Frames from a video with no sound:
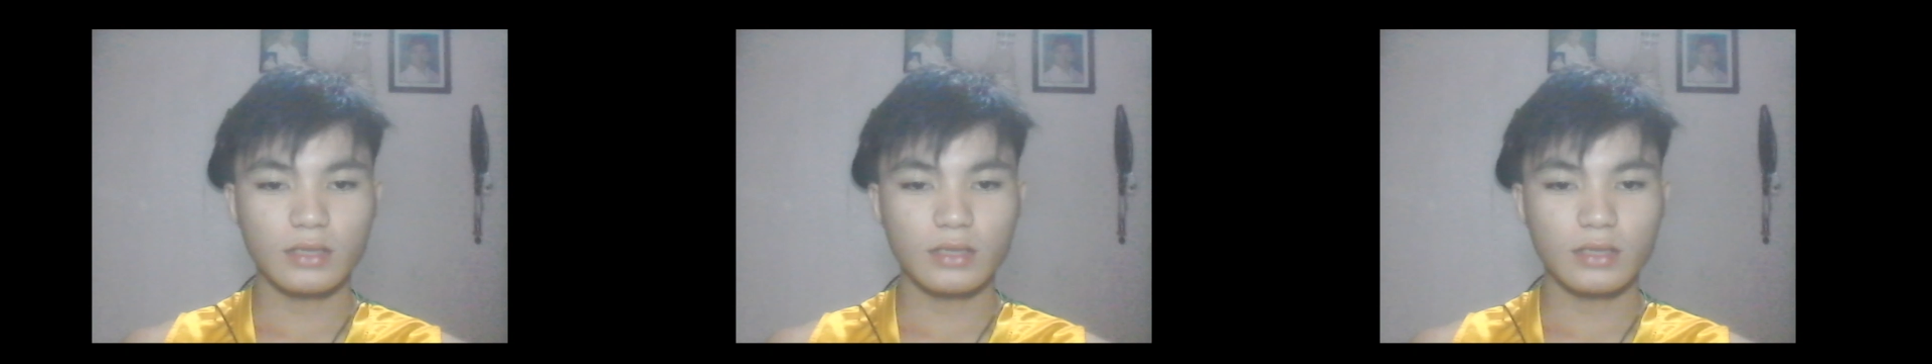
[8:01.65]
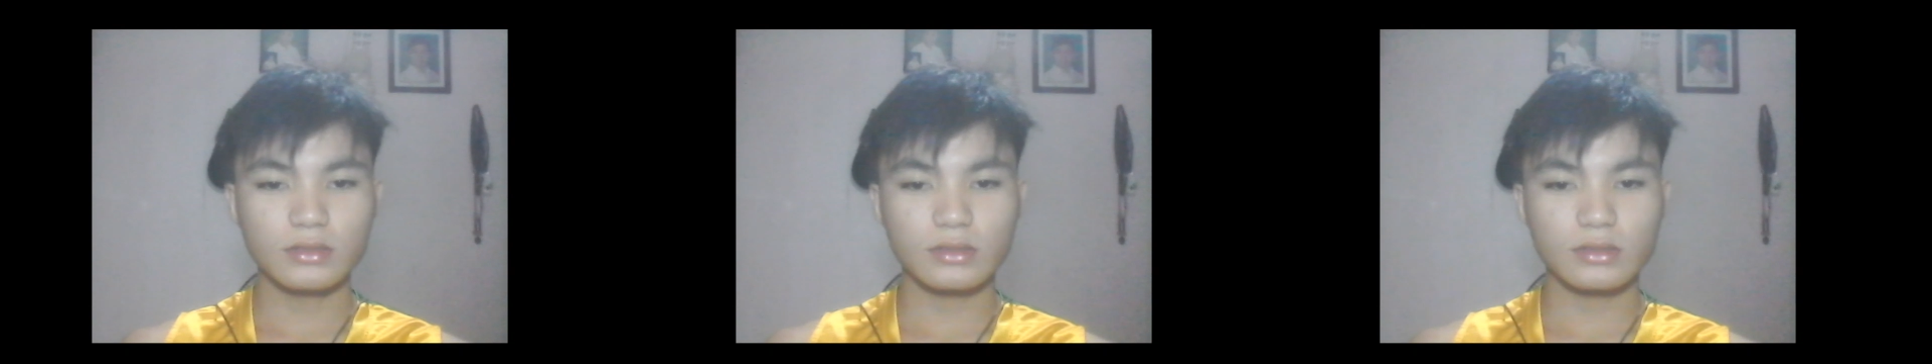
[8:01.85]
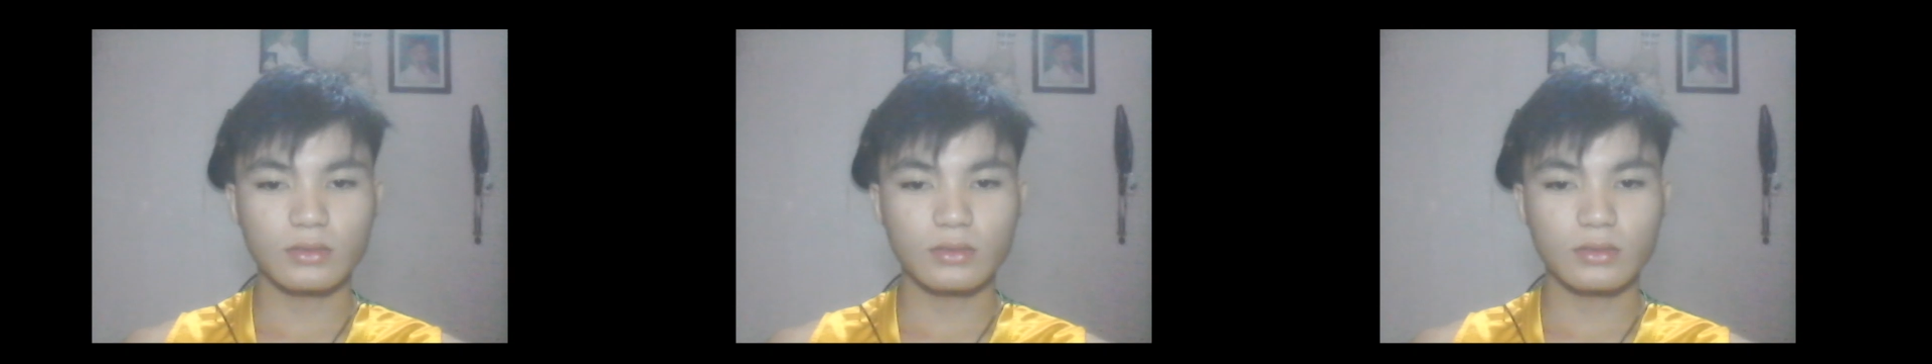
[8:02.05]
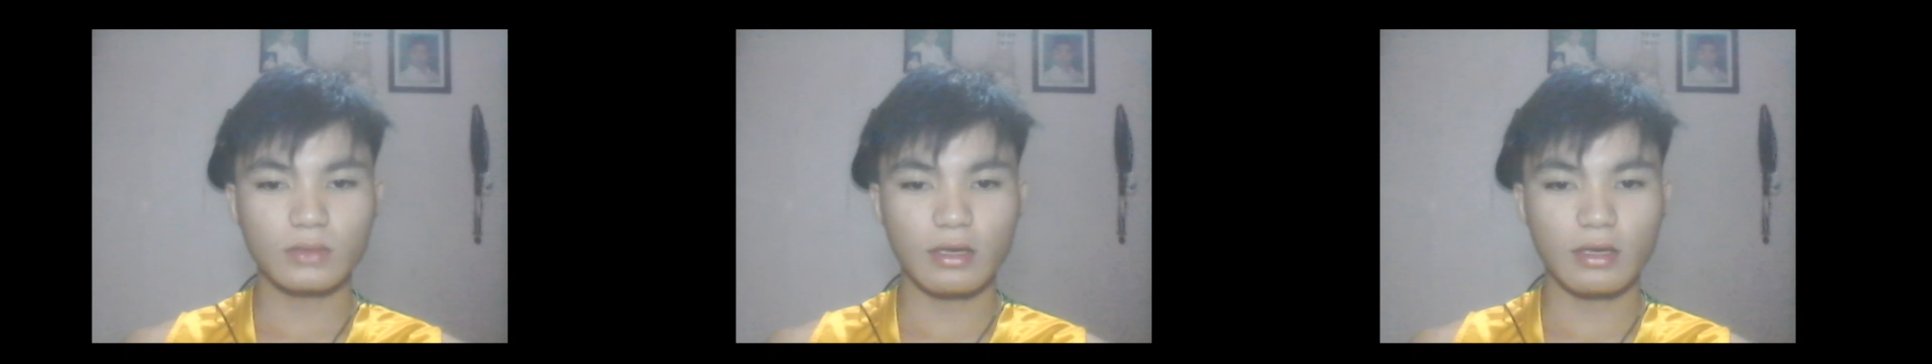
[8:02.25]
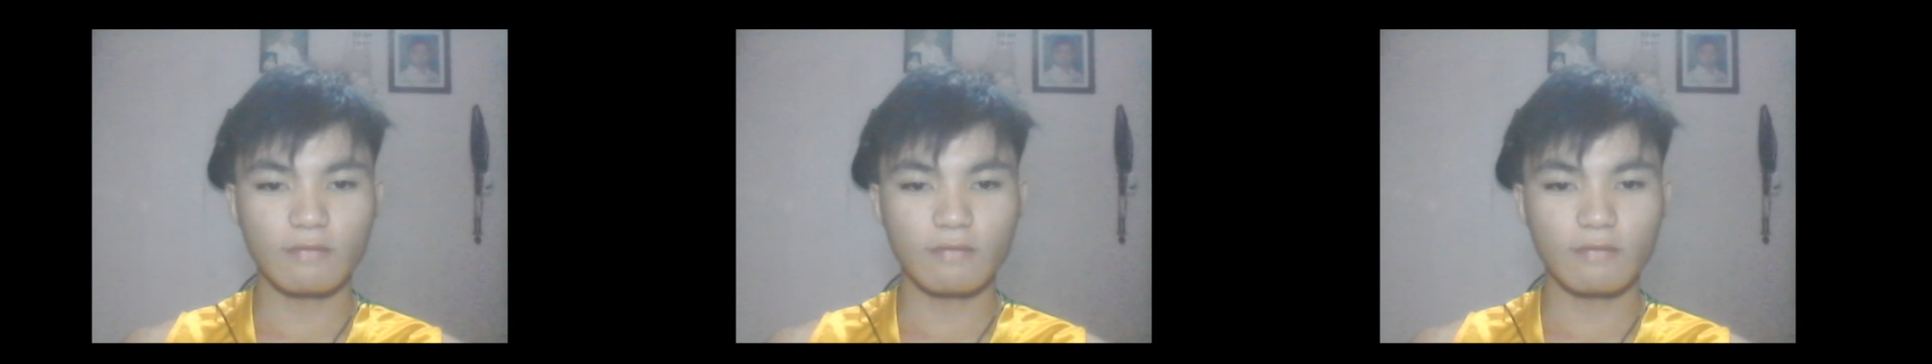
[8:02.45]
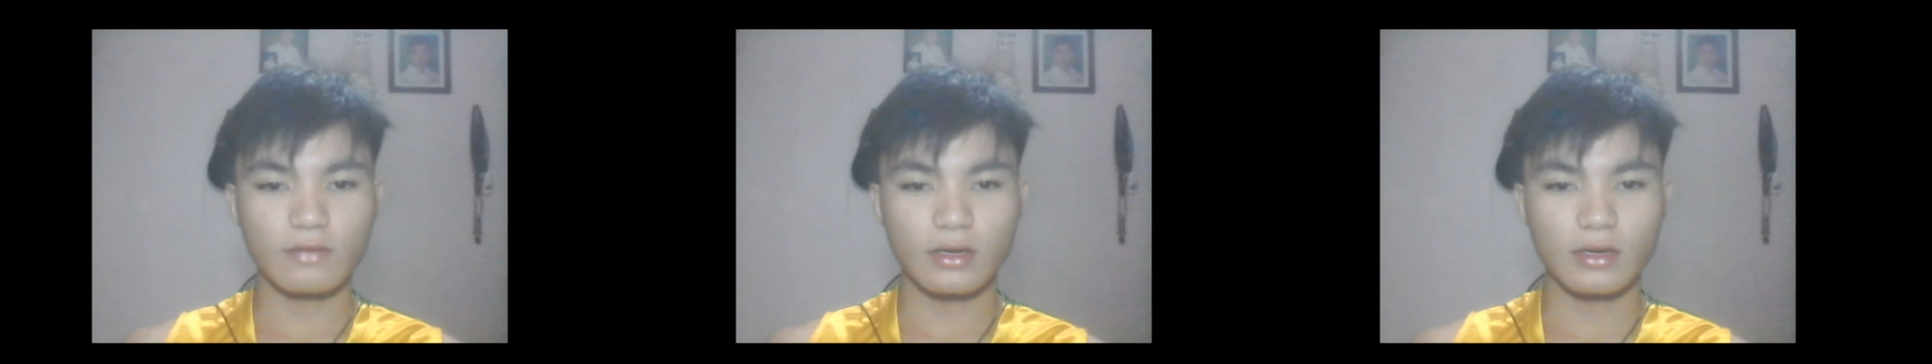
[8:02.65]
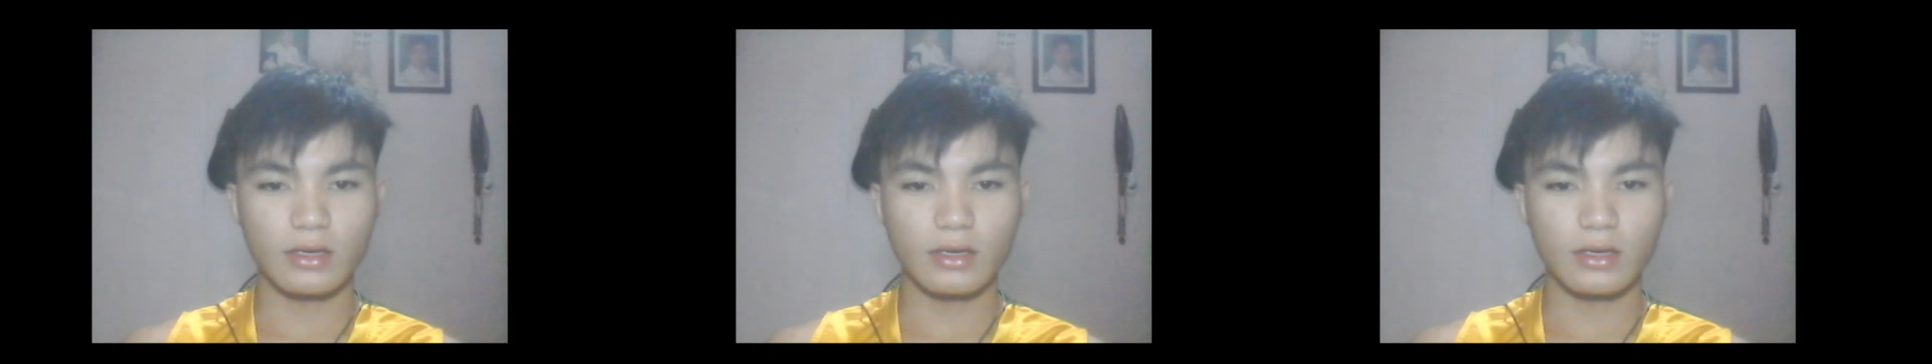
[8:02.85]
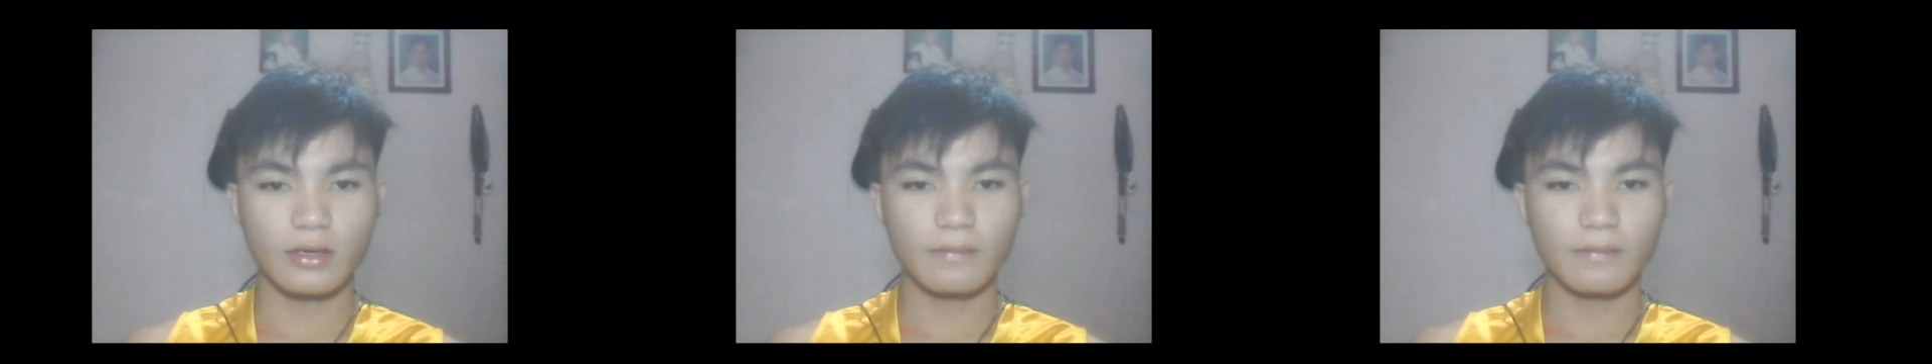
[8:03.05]
just don't have
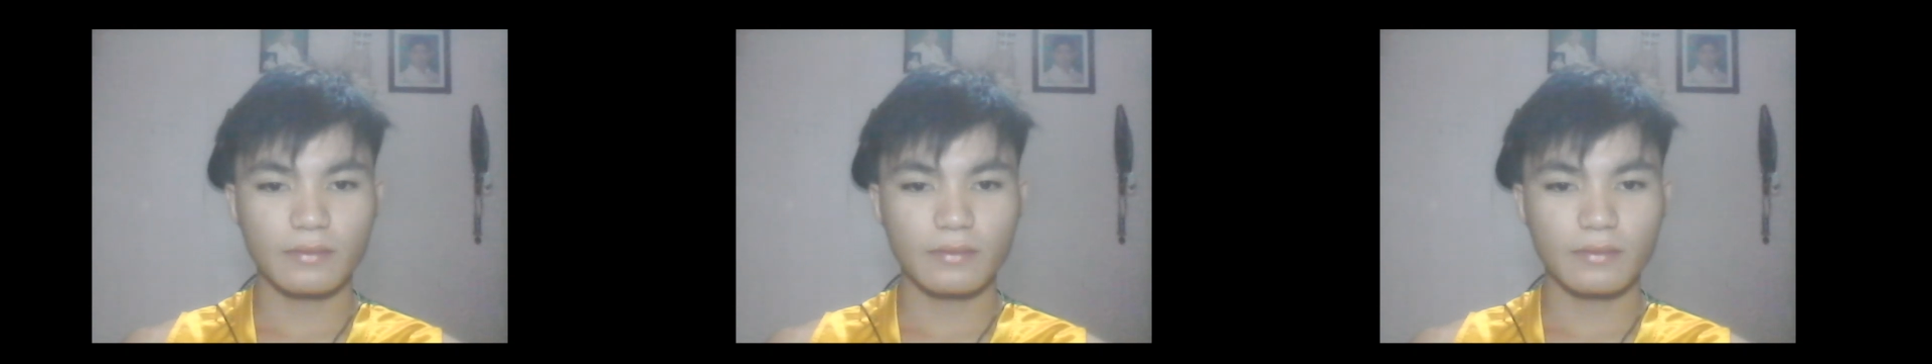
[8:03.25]
the